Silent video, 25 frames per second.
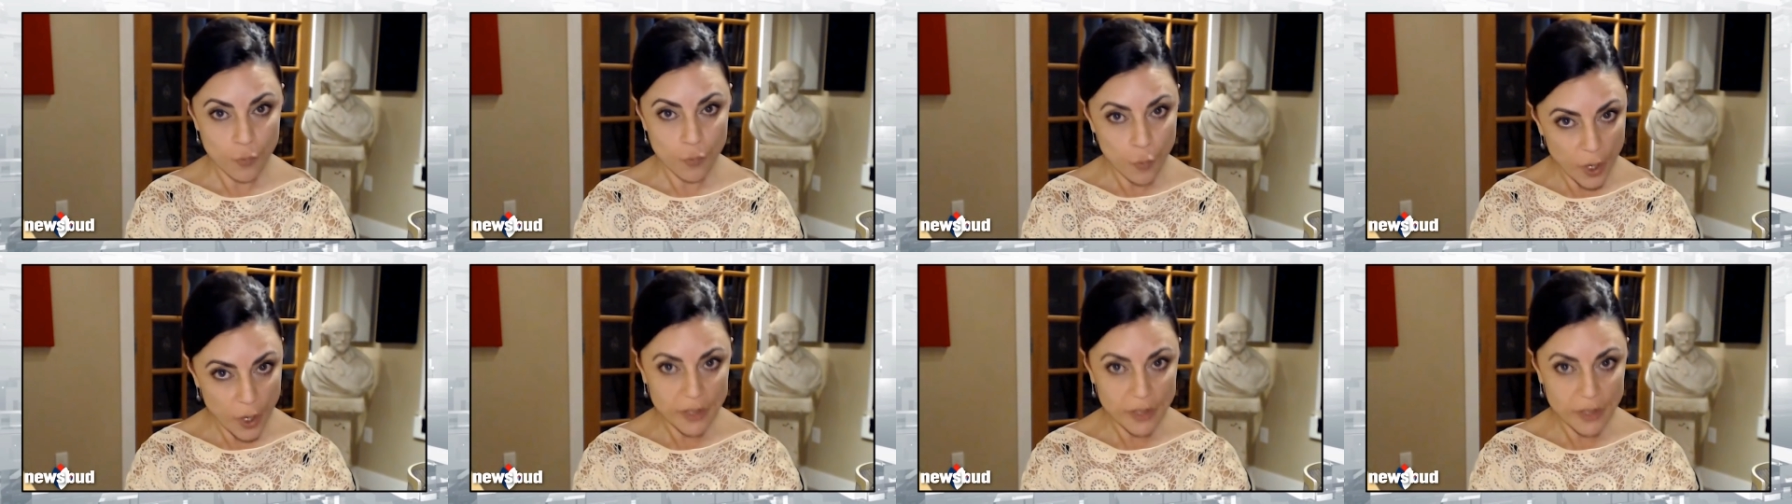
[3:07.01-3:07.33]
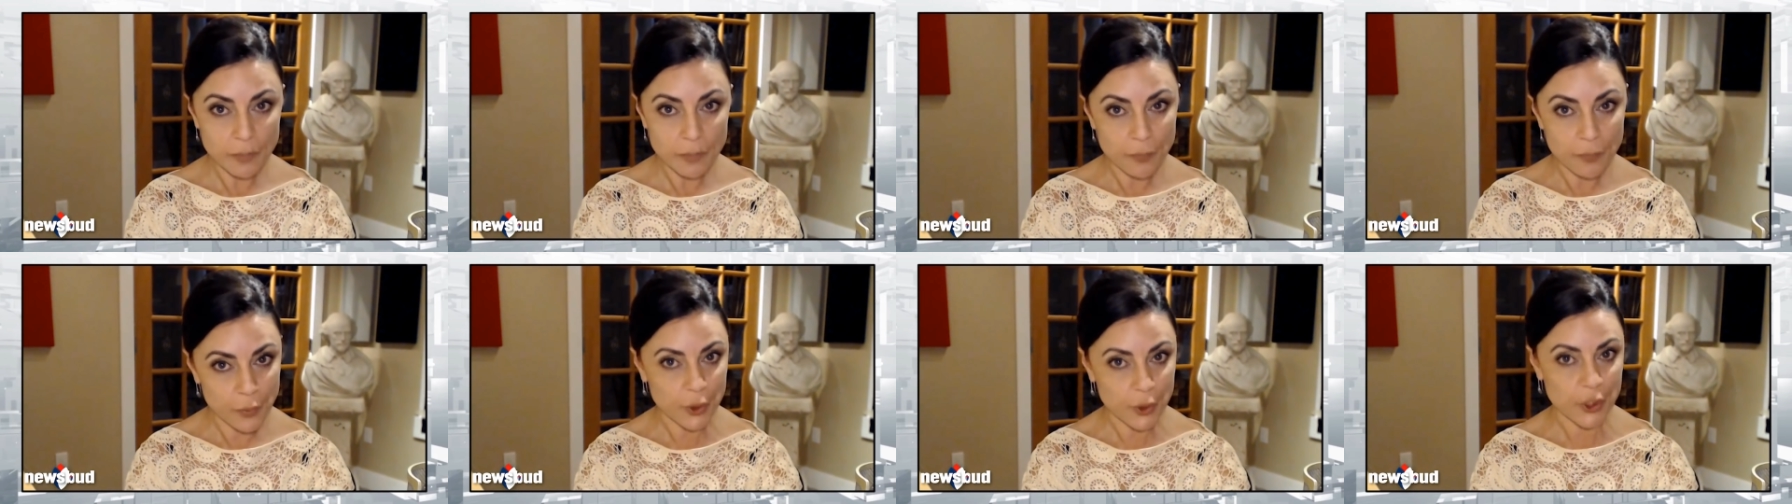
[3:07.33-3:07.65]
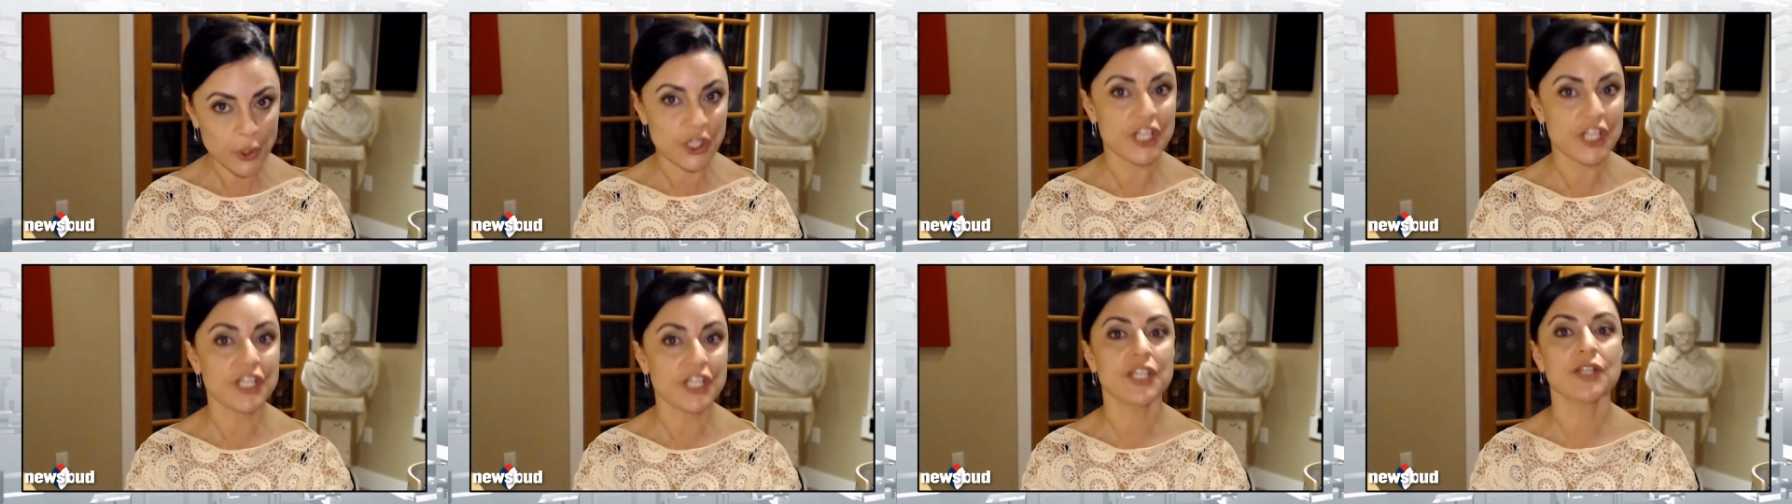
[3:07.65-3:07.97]
one
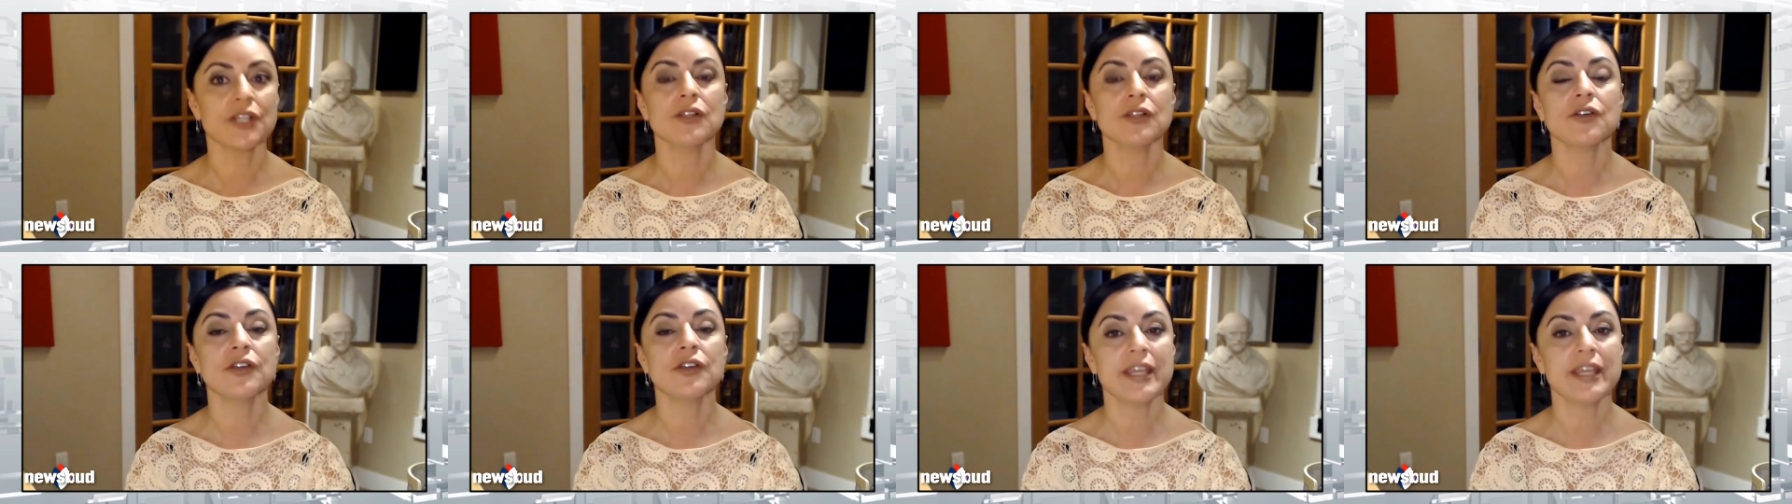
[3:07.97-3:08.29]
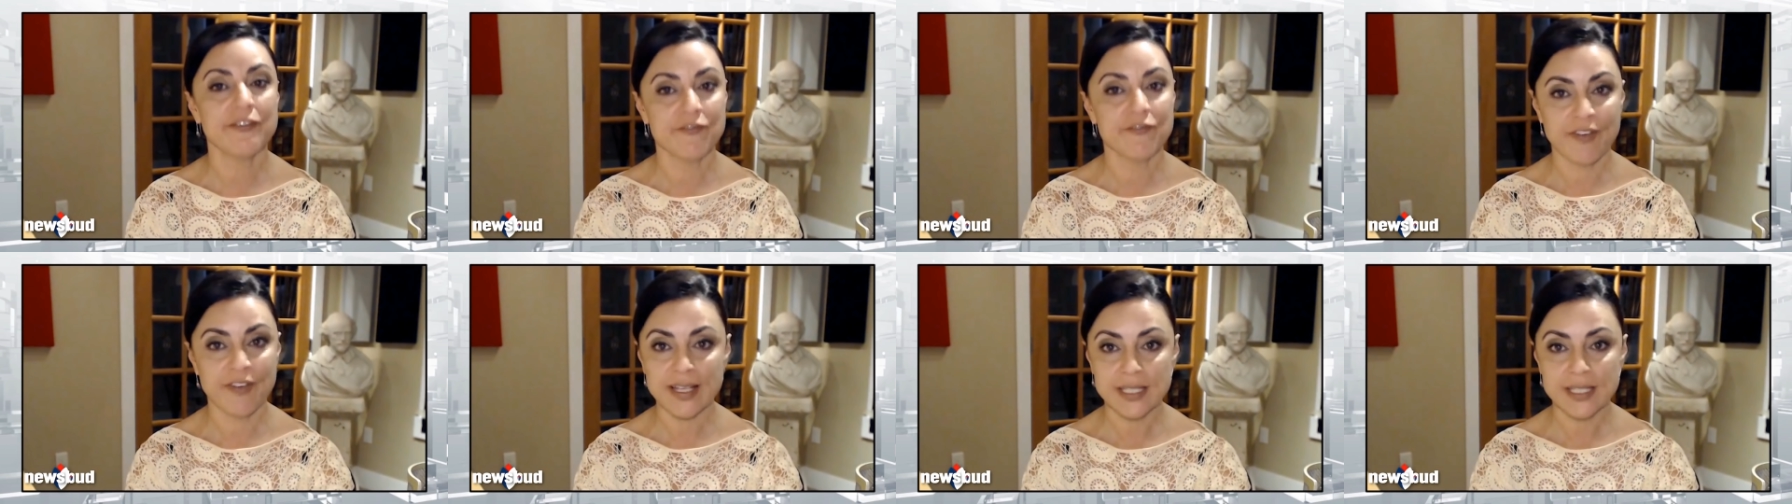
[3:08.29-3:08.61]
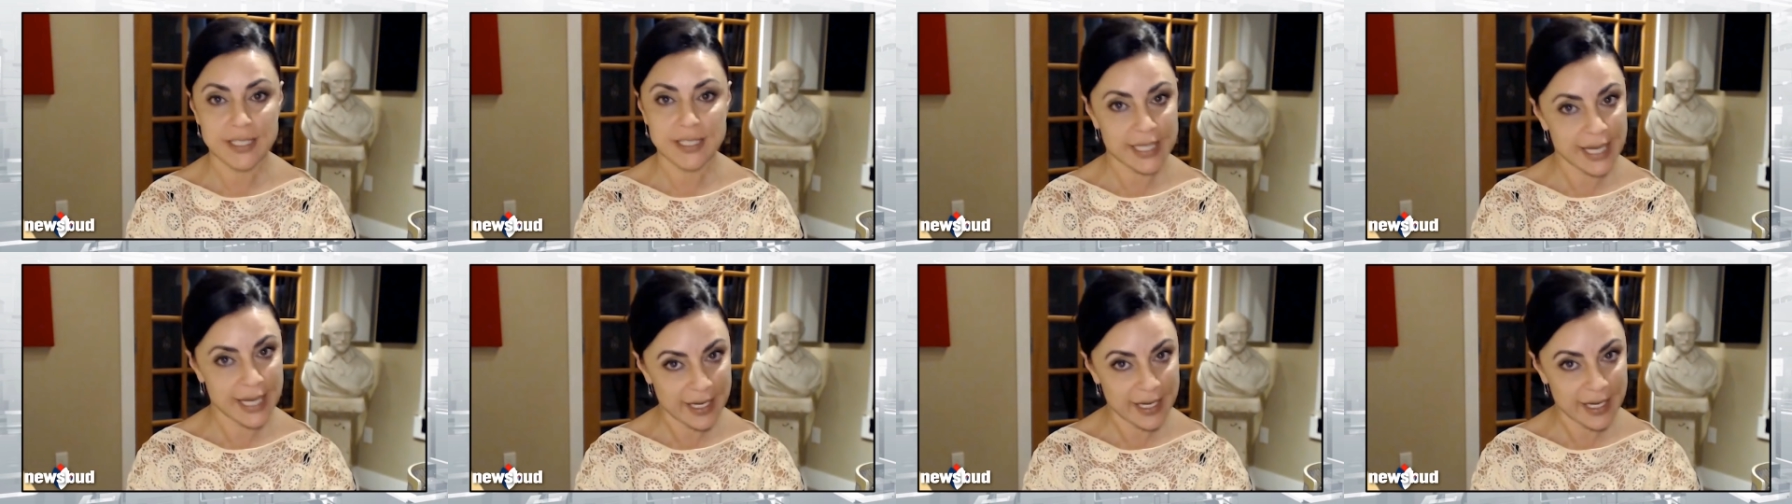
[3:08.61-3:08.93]
particular
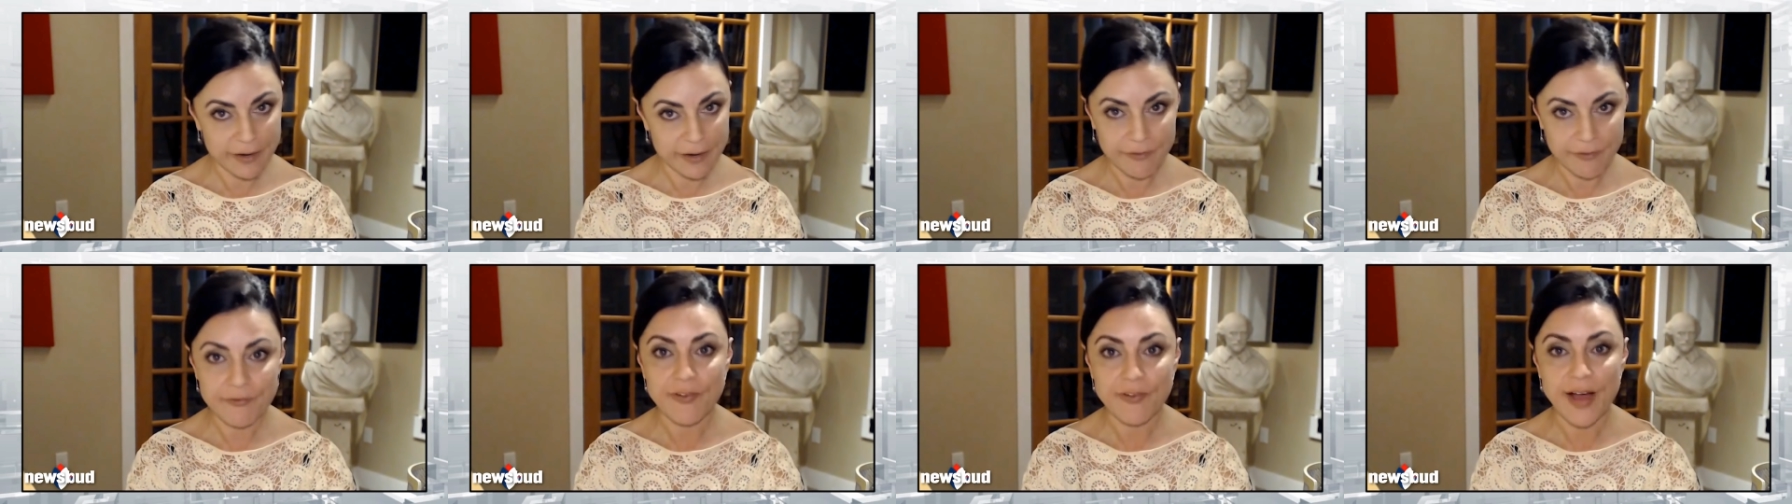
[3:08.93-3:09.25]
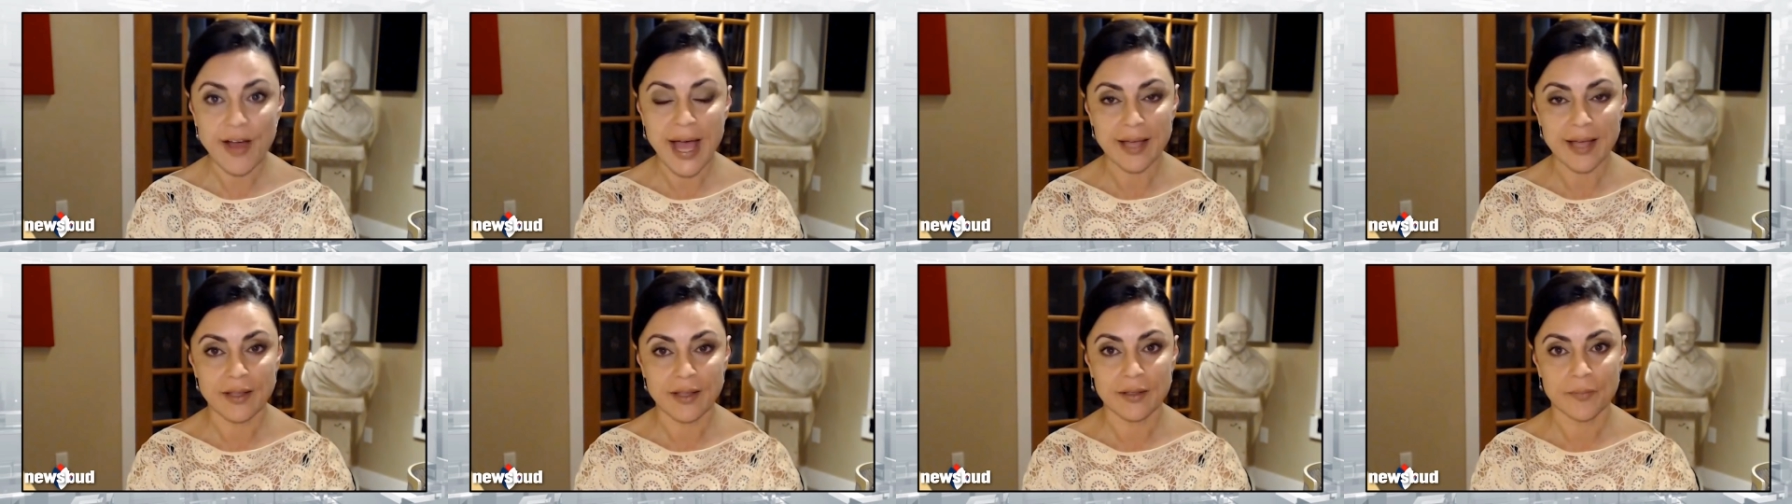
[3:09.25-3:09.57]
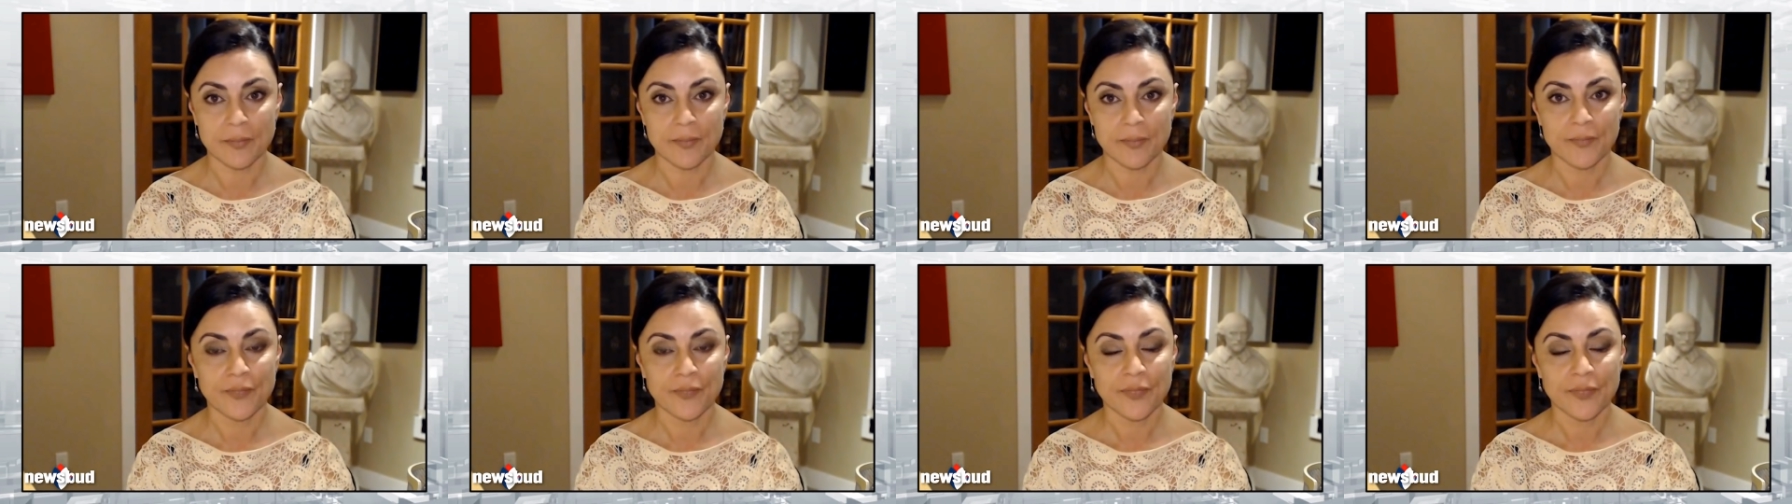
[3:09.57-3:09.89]
investigative file.